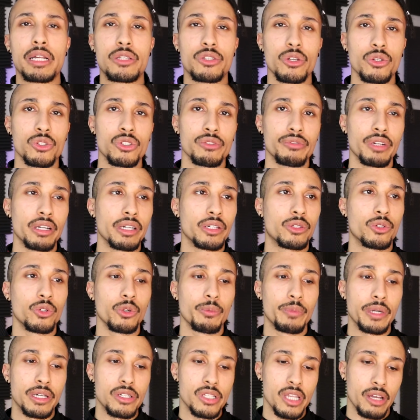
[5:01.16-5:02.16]
But it's also very
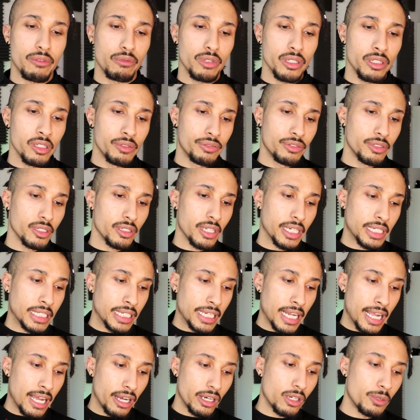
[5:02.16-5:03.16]
cool because I really feel like
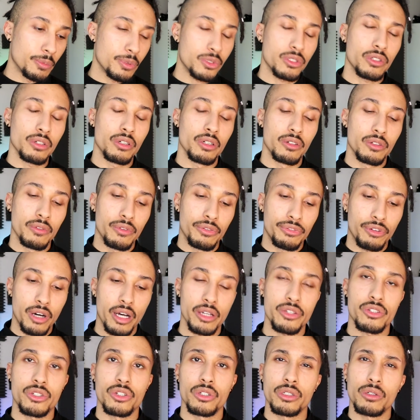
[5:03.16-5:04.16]
it helps
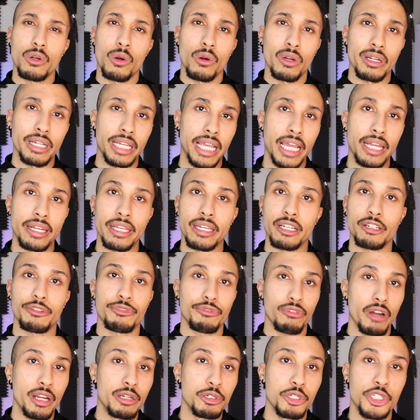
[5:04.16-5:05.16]
foster organic
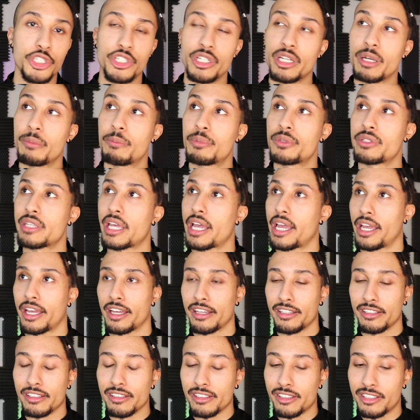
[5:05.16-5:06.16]
friendships
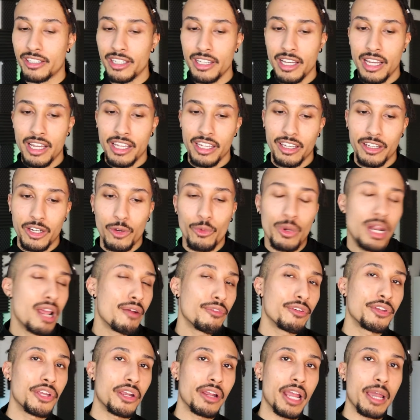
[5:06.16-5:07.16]
and you know
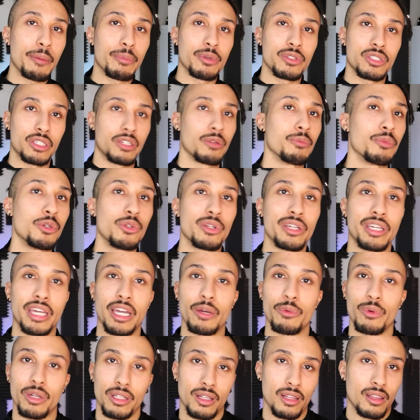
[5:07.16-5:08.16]
whenever you're able to
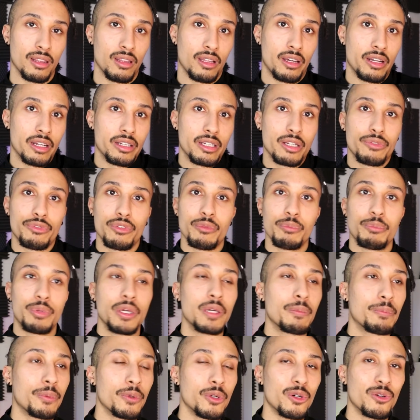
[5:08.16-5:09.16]
communicate with a lot of different
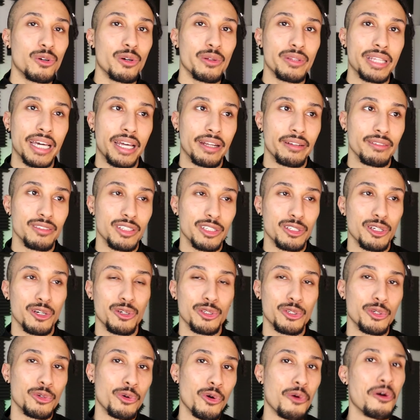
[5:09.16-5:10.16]
people that you
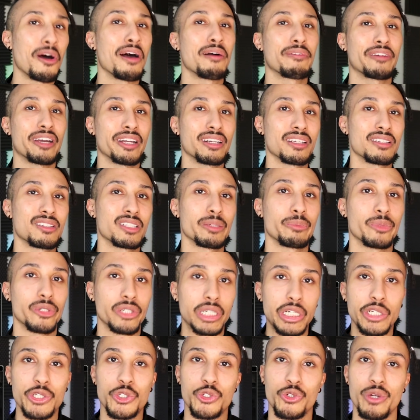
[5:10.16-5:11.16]
know you all have kind of
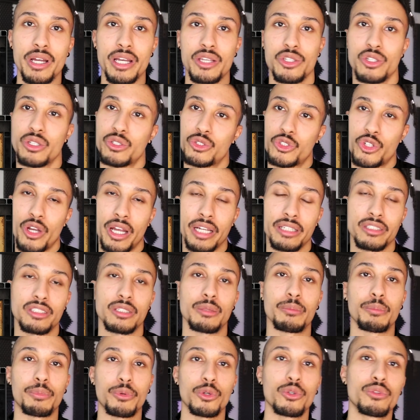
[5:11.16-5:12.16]
similar interests you're trying
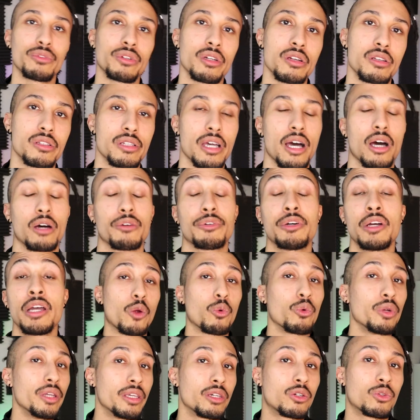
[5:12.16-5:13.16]
to improve yourself
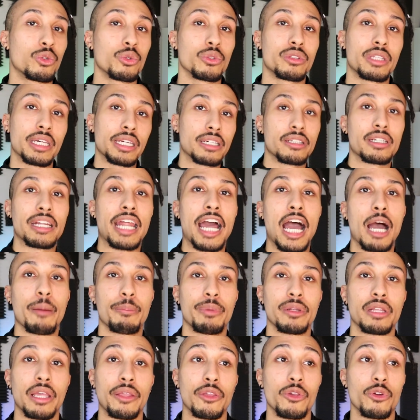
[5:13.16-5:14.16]
a really cool thing could
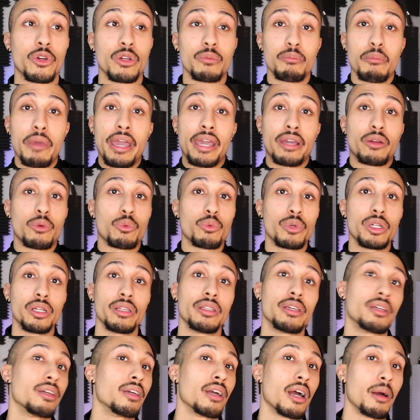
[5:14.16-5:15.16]
happen and you can make
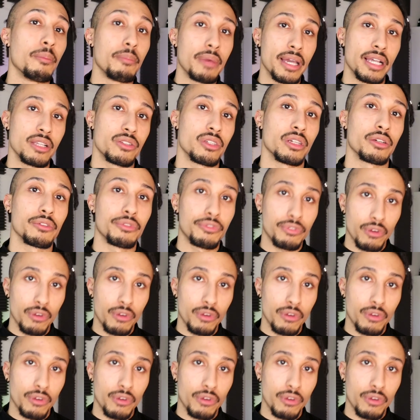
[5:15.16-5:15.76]
really amazing